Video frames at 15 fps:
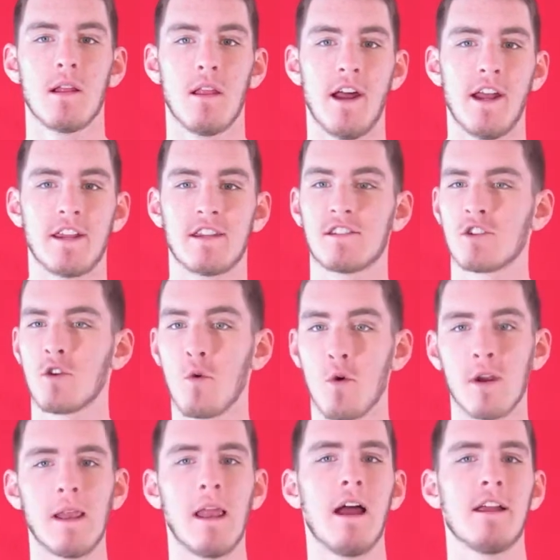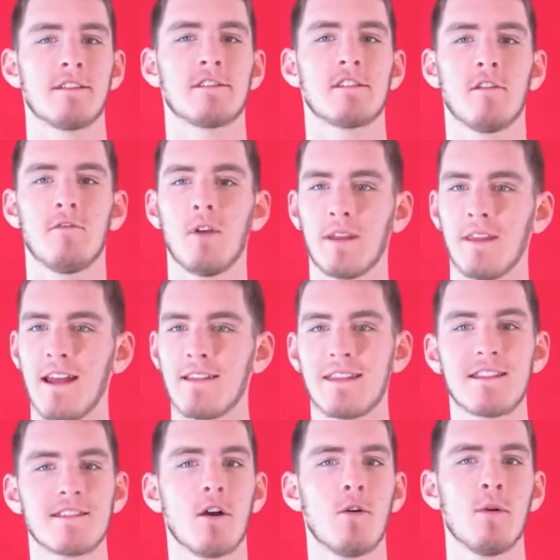like storylines and stuff like that,
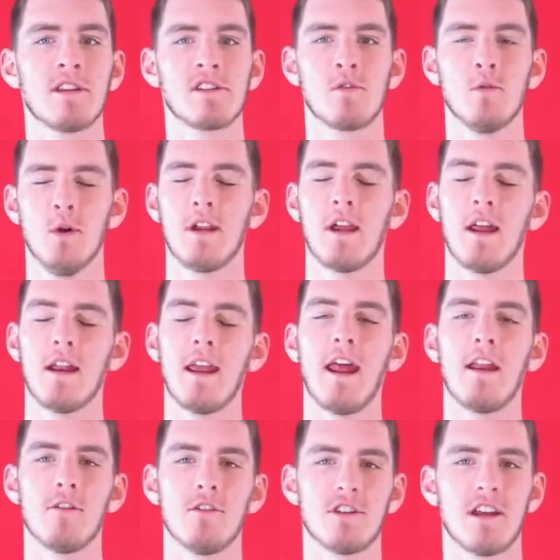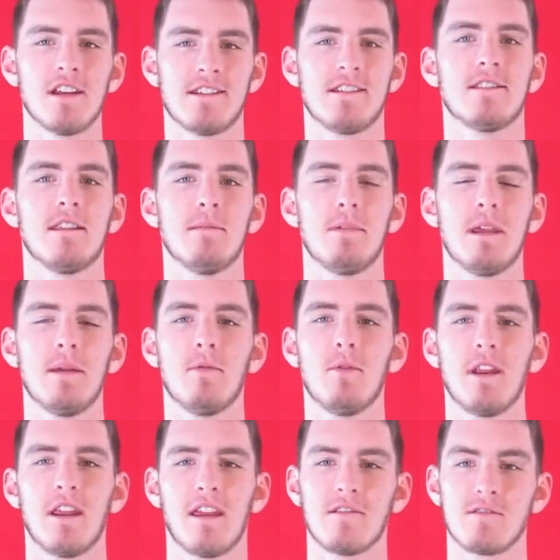that's always cool. It kind of energizes the people,
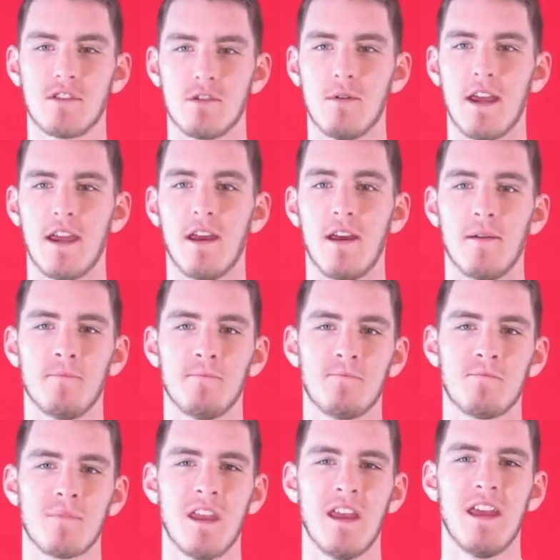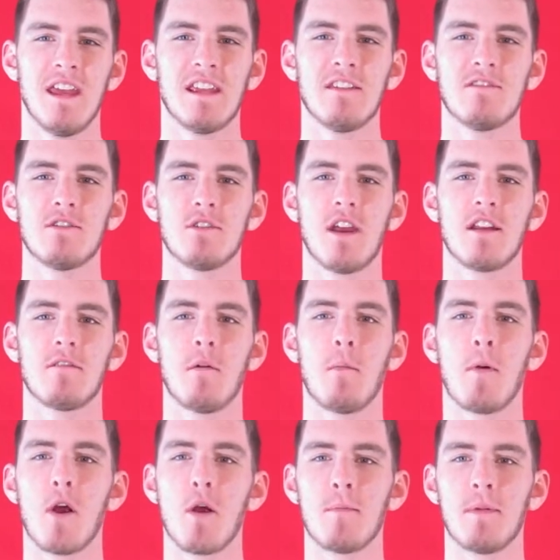and it gives you kind of a
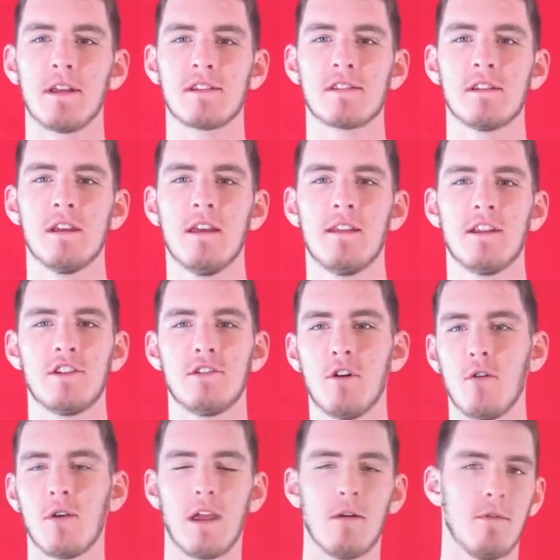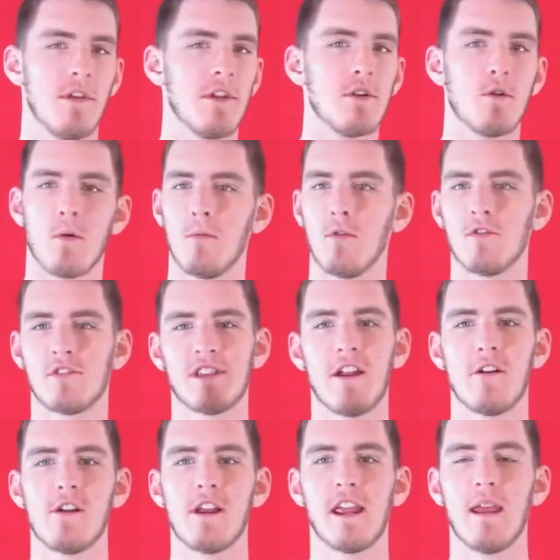purpose that you don't get with a normal
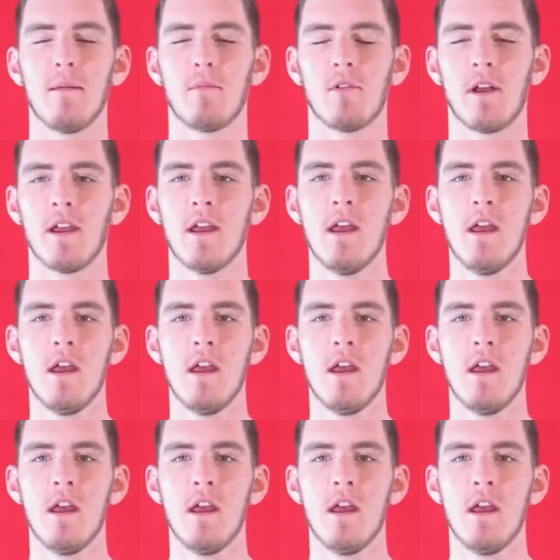Saturday gameplay.